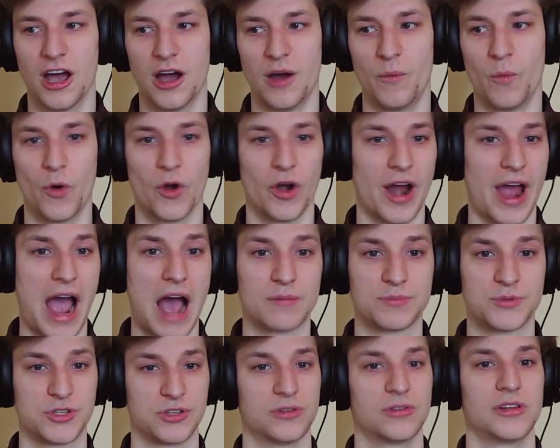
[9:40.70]
We're
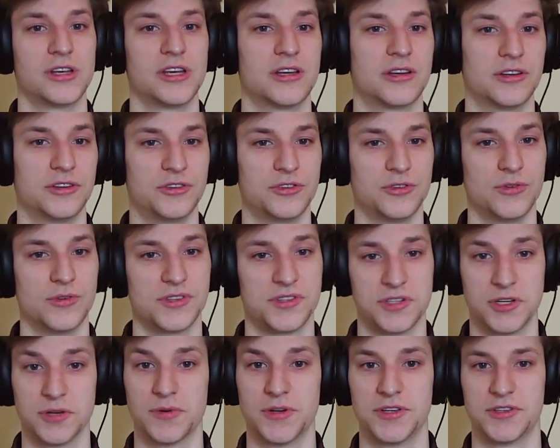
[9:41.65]
absolutely gonna do a
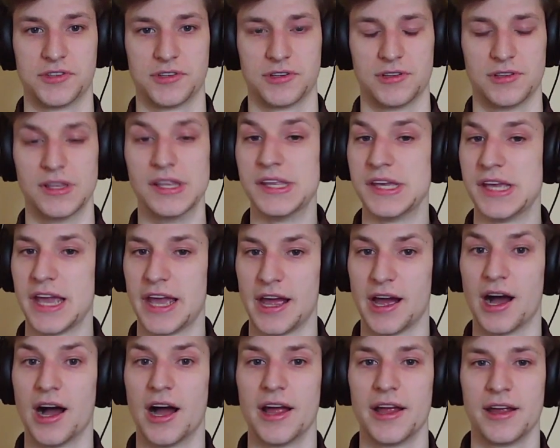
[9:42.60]
series on the
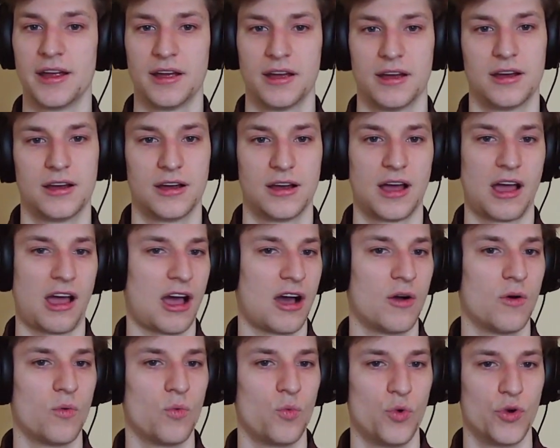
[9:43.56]
AI,
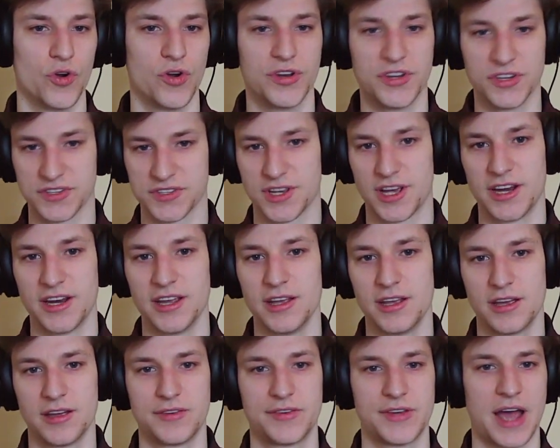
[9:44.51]
how we're
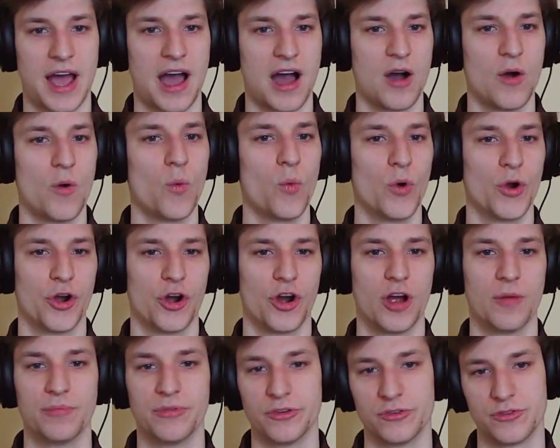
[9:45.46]
designing it, how we're
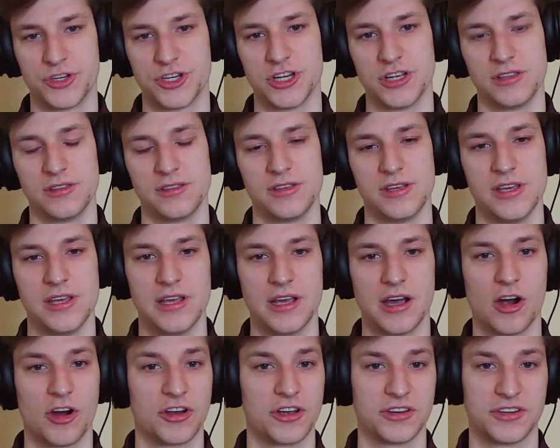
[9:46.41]
approaching the
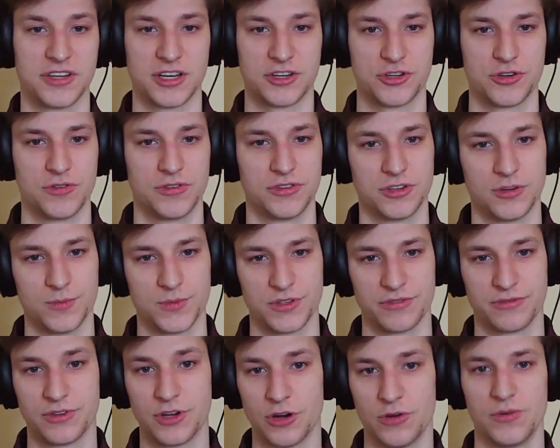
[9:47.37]
architecture in terms
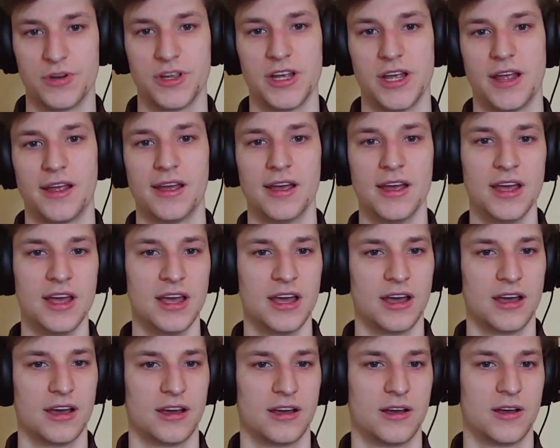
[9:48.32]
of coding,
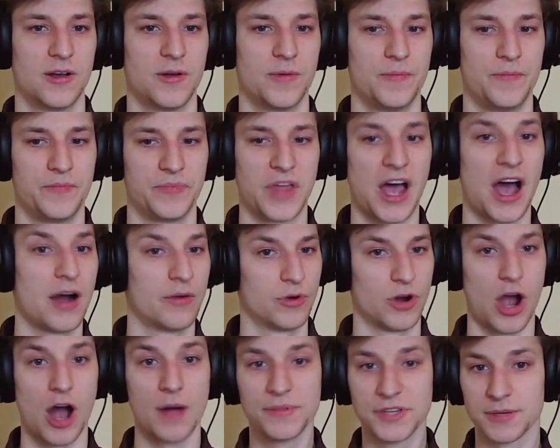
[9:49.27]
how
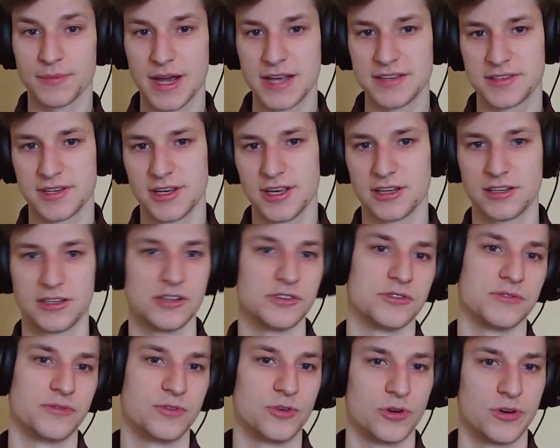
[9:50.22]
we're optimizing it,
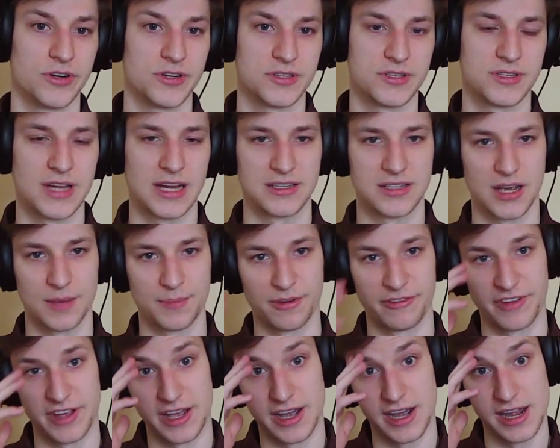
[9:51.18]
because of course that type
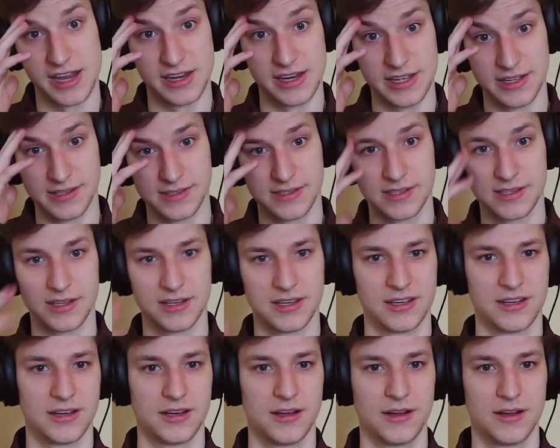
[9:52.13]
of AI needs
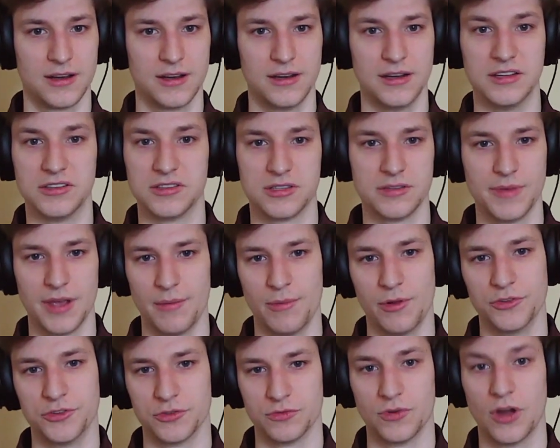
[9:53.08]
to be
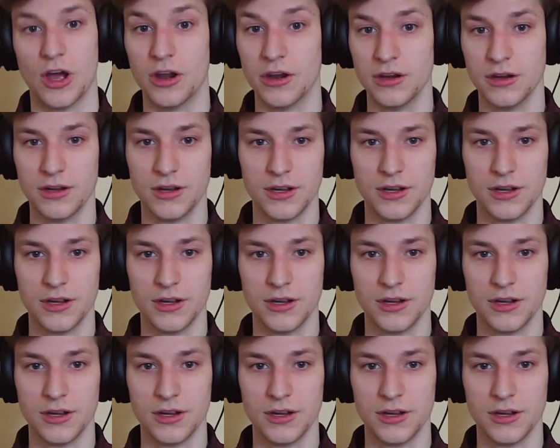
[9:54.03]
able to run.